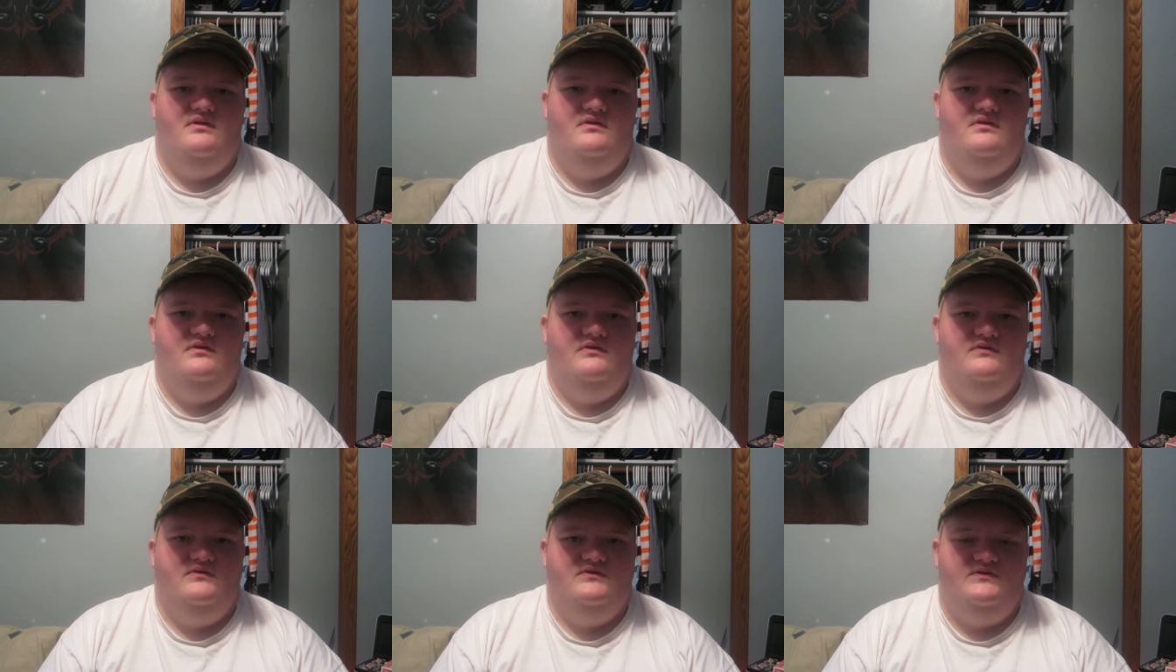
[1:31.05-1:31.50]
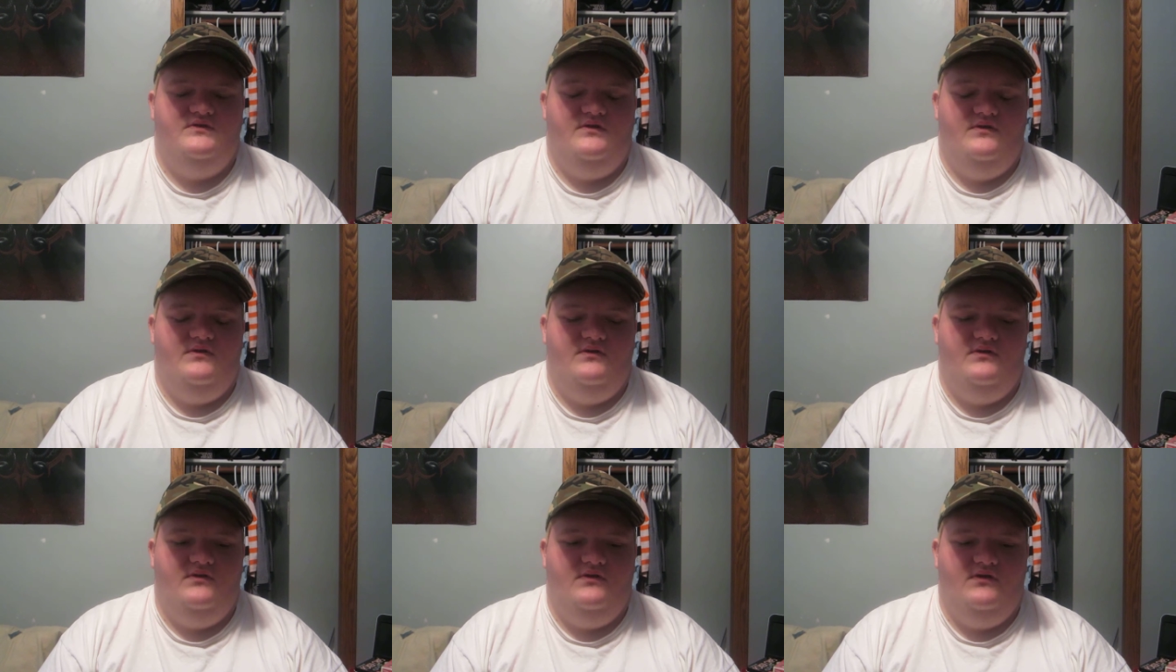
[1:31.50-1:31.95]
You know,
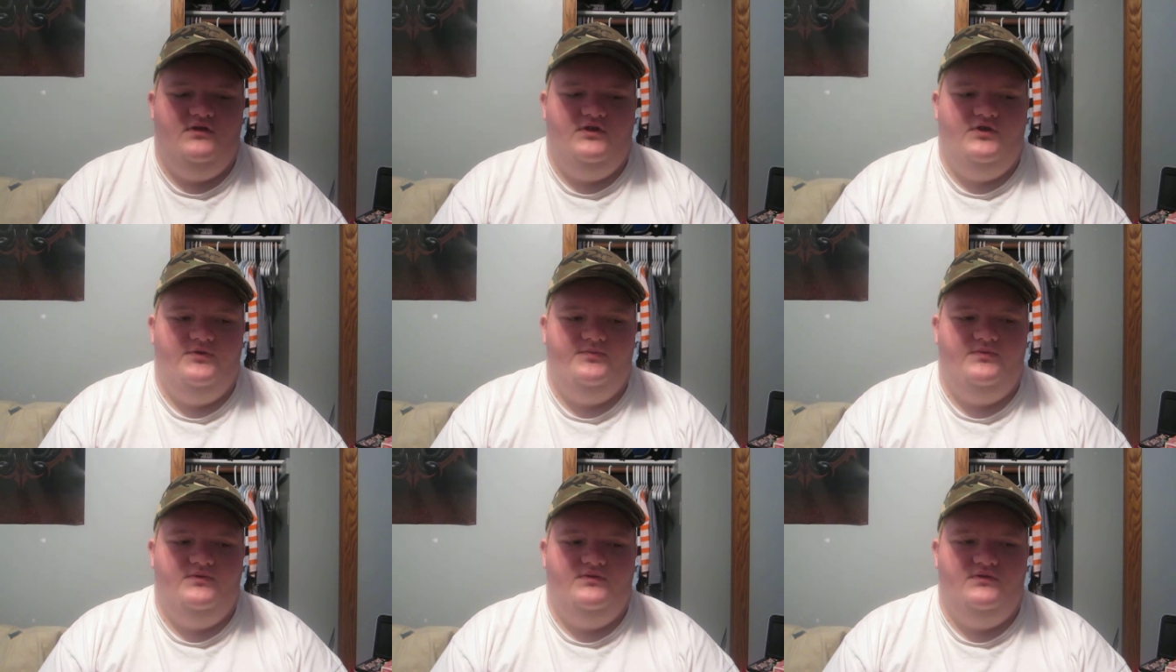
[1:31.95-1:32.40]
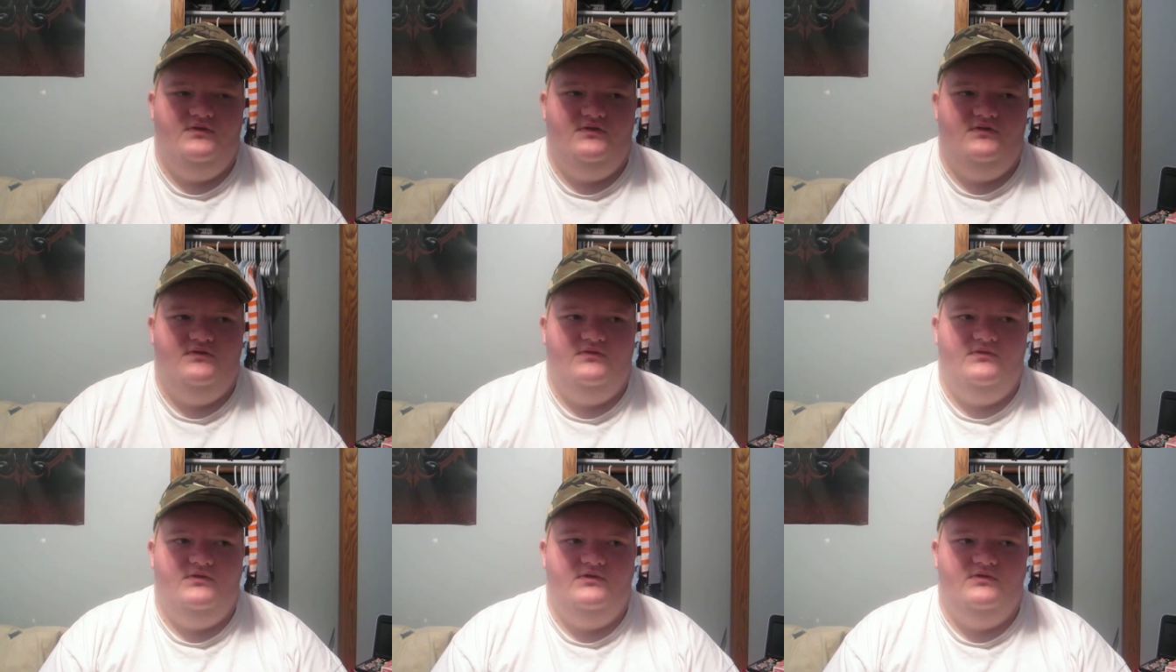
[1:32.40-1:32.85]
start it up and
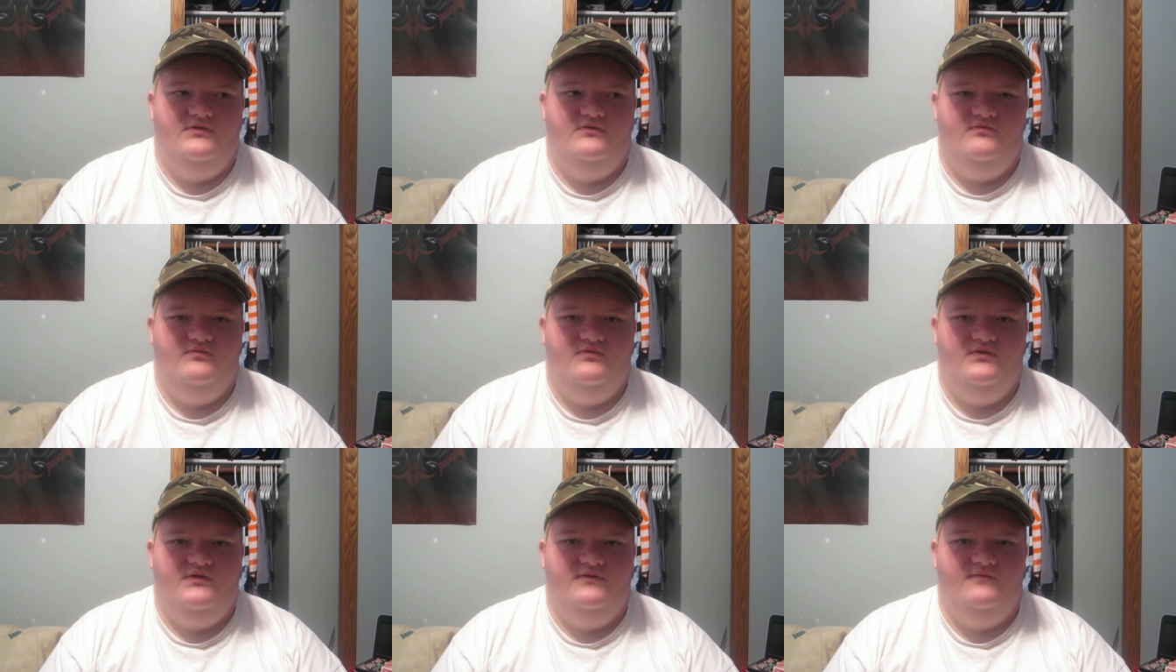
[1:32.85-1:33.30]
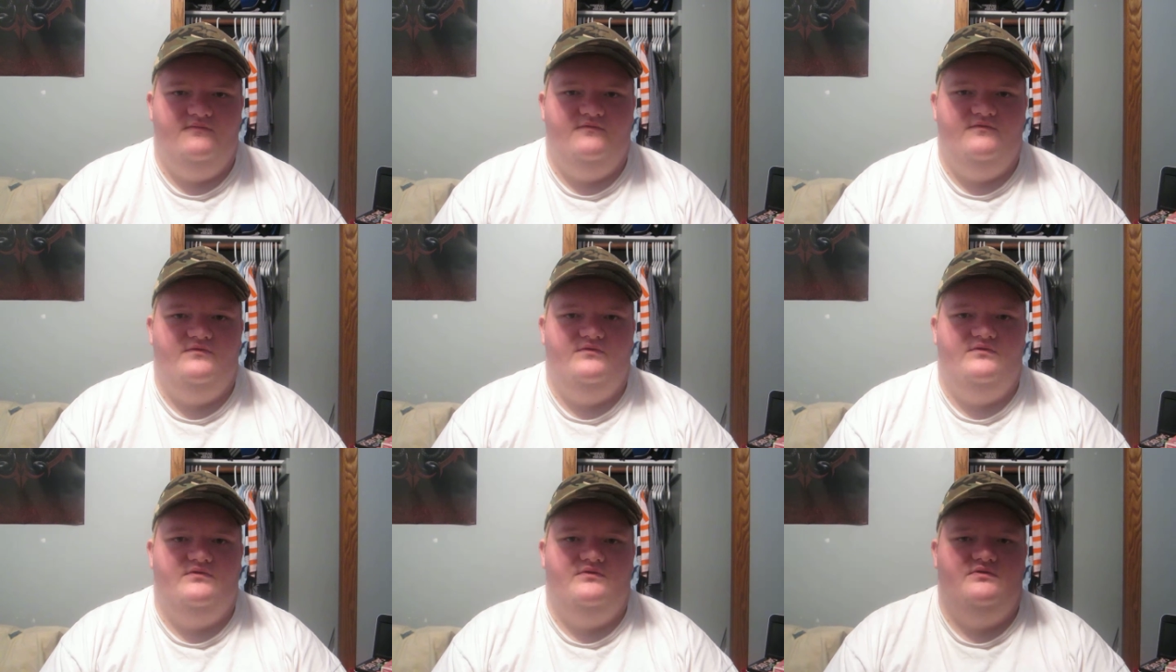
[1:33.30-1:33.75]
then let it run
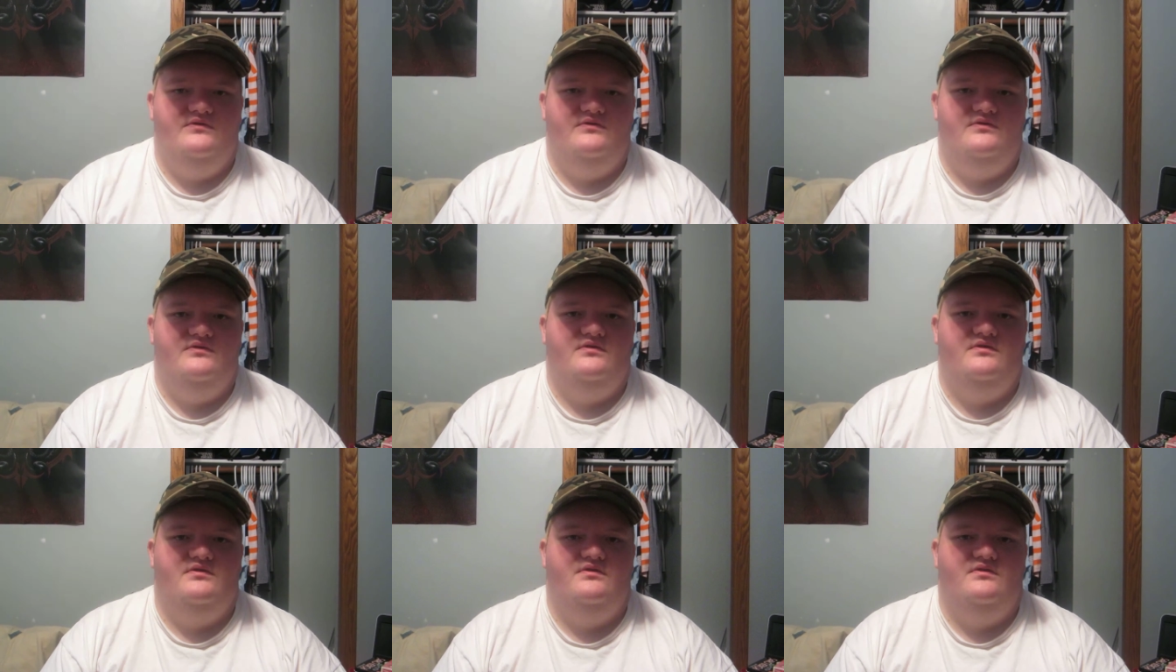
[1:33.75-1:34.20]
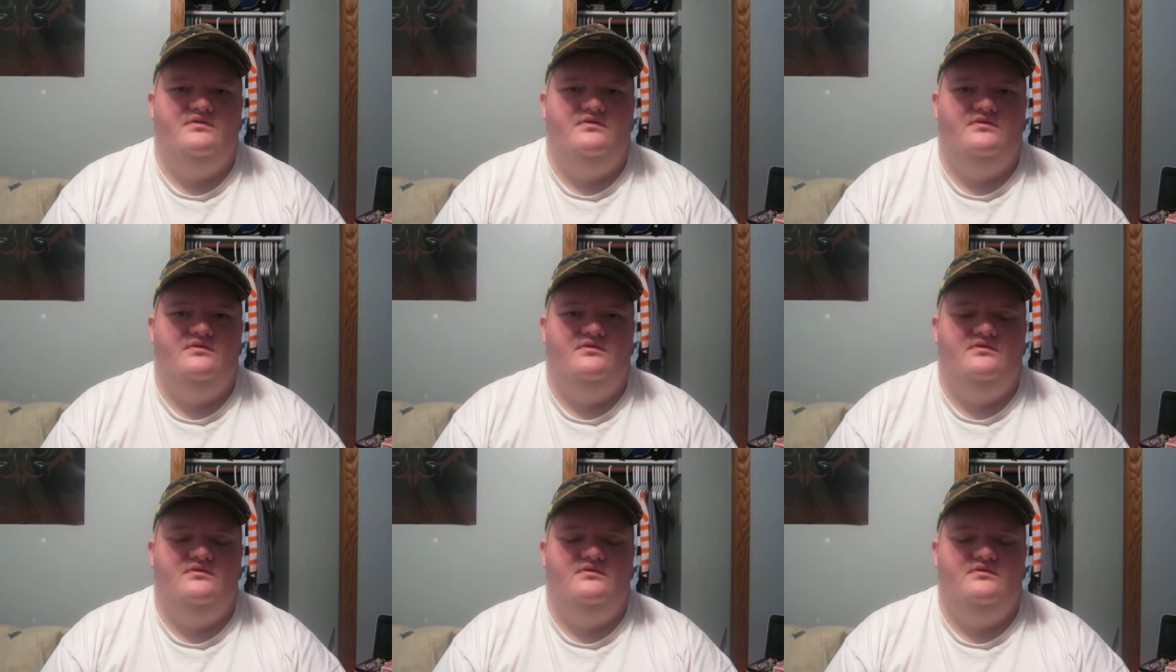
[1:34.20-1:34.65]
for
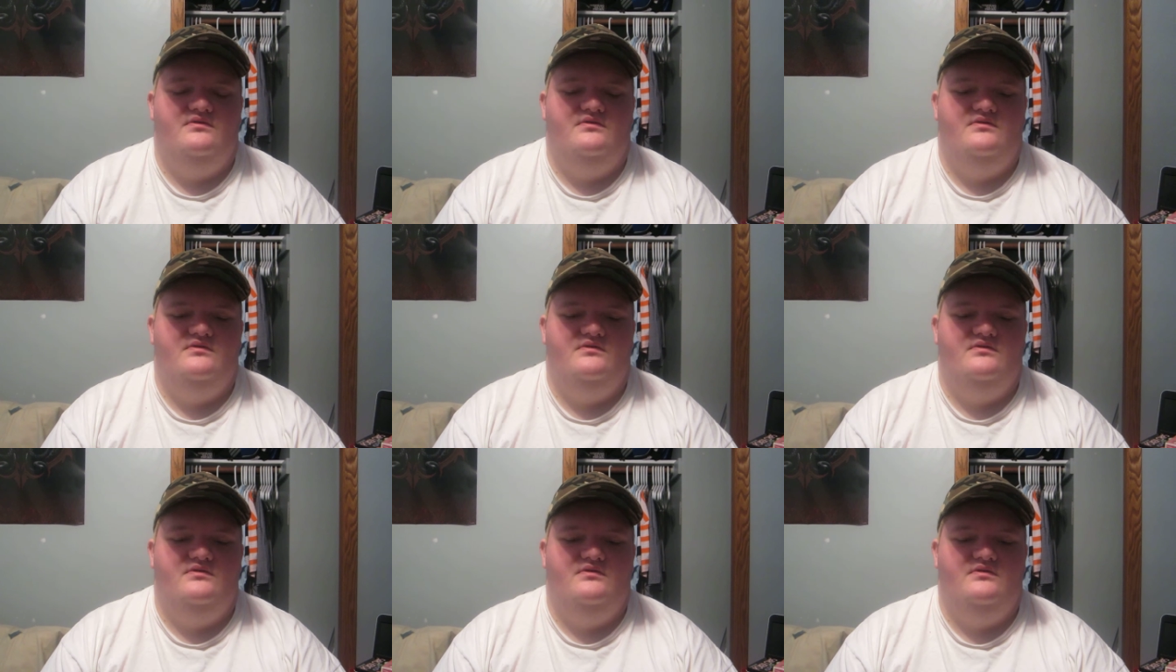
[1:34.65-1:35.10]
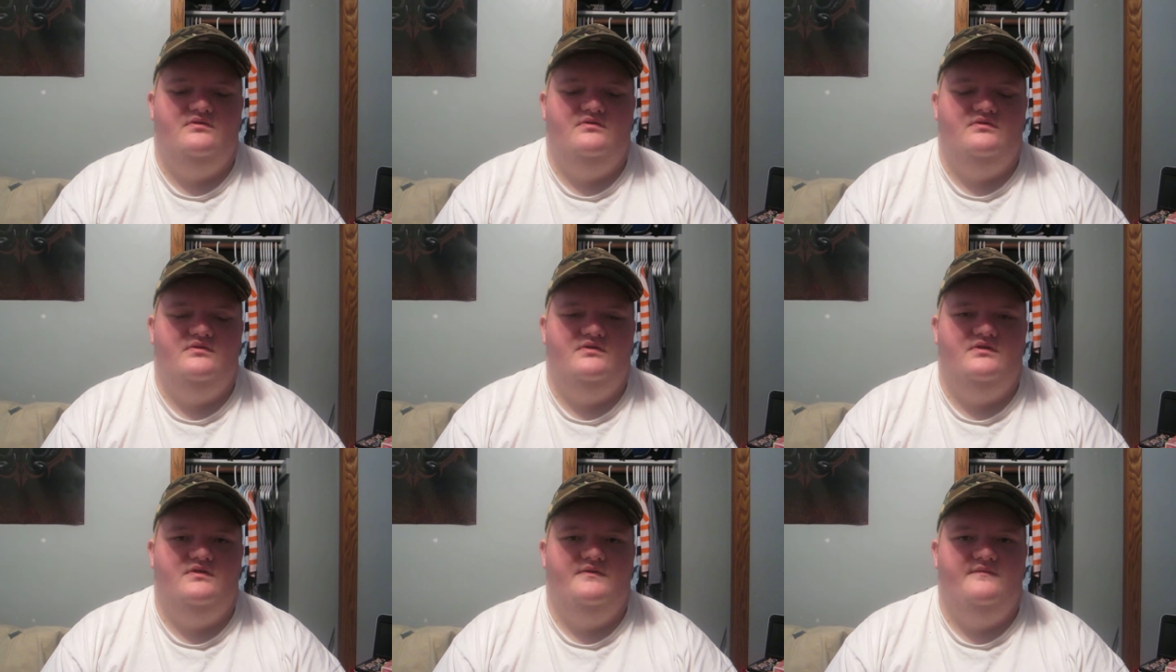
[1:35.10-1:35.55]
you
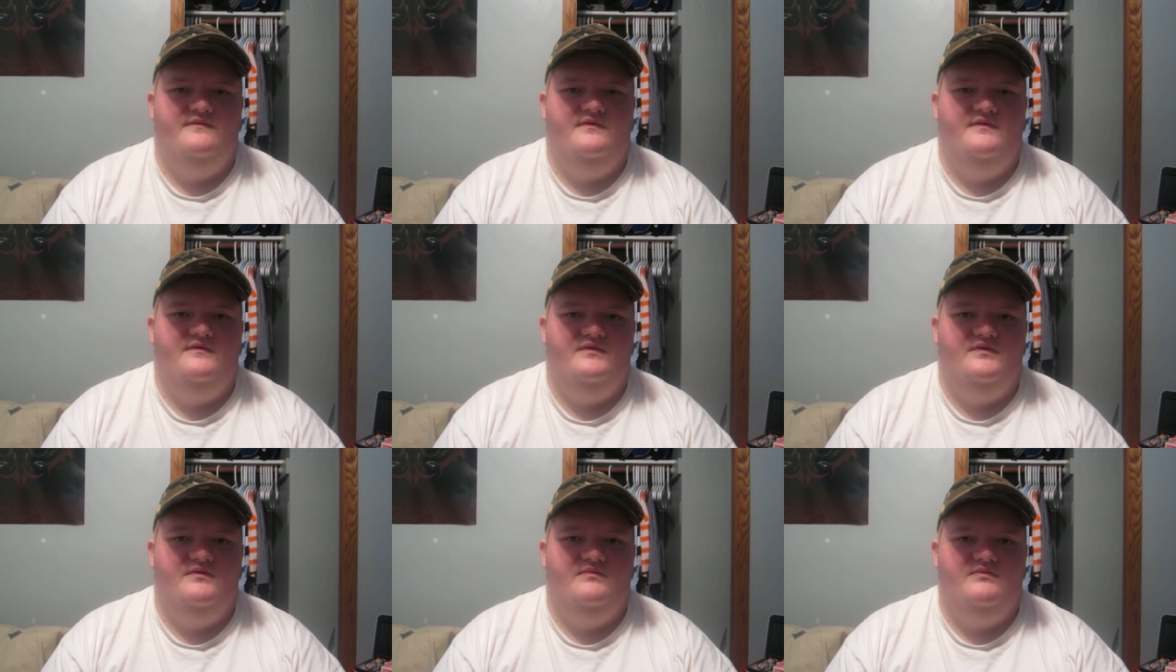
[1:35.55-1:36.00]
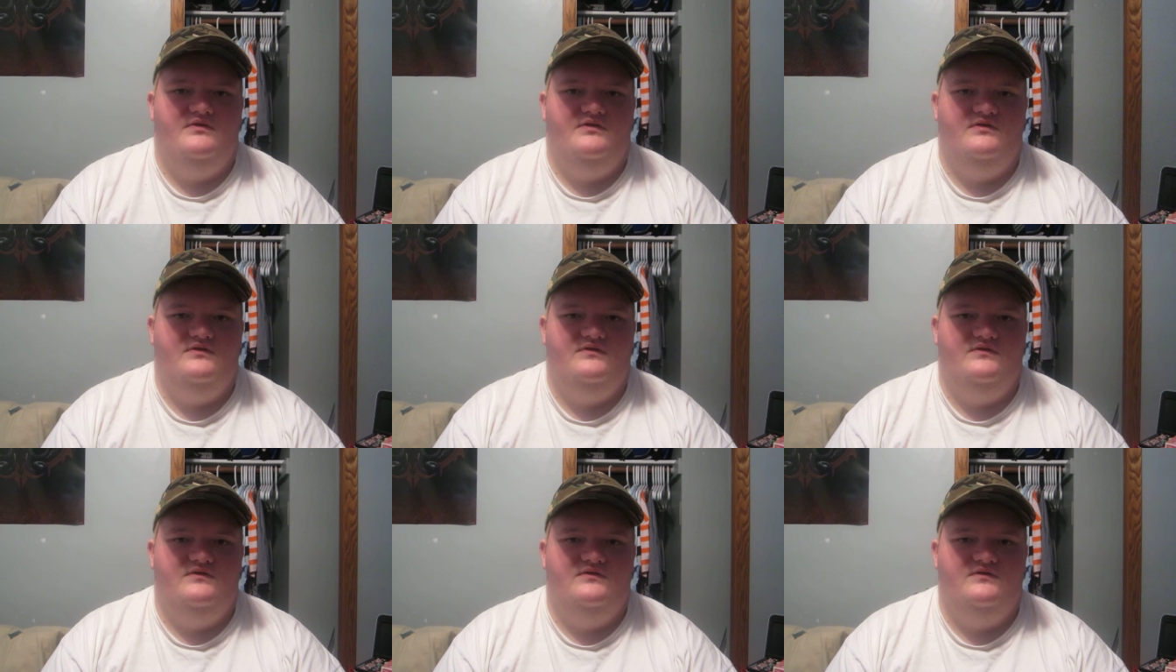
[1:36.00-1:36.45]
know, a good 15
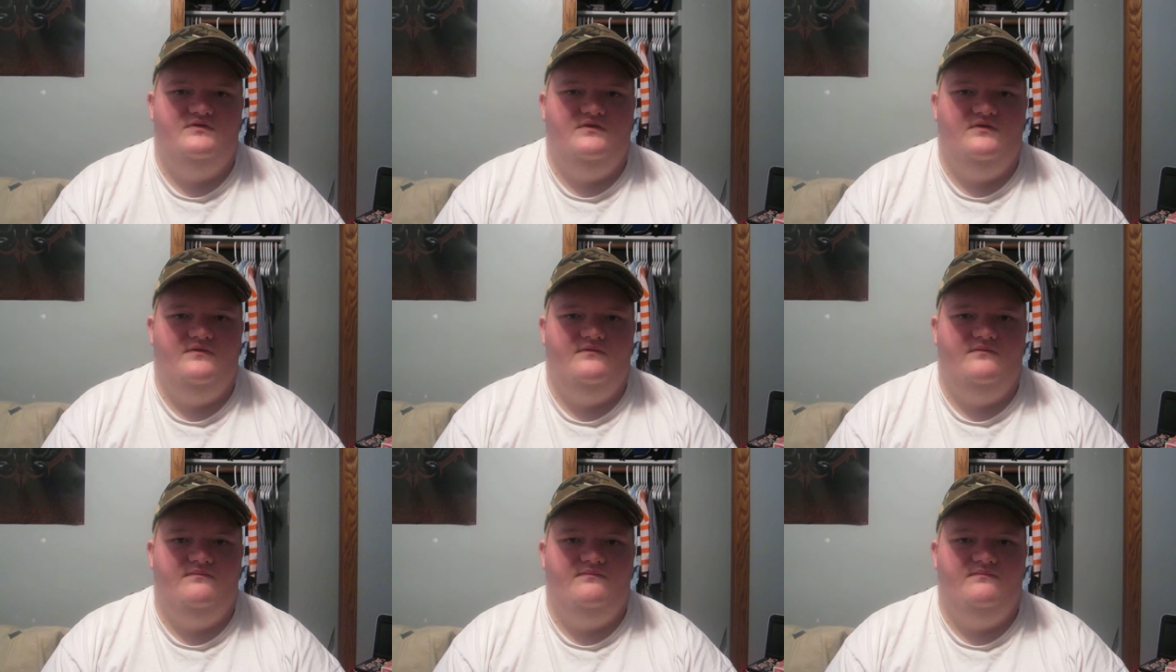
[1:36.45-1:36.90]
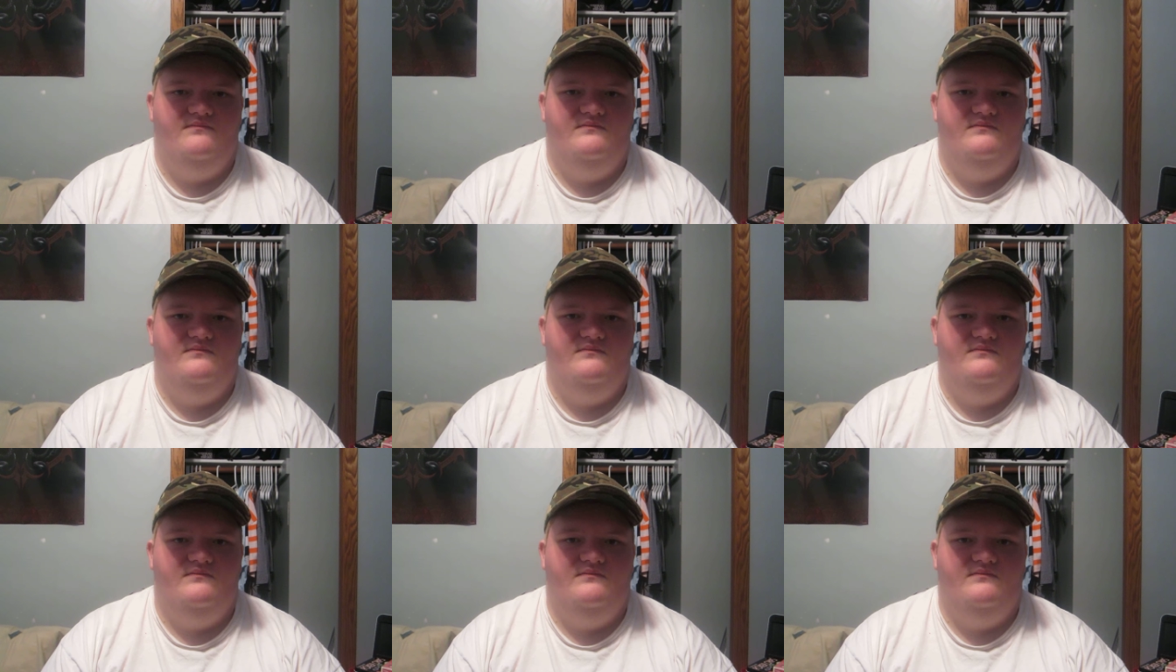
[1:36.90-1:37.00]
minutes until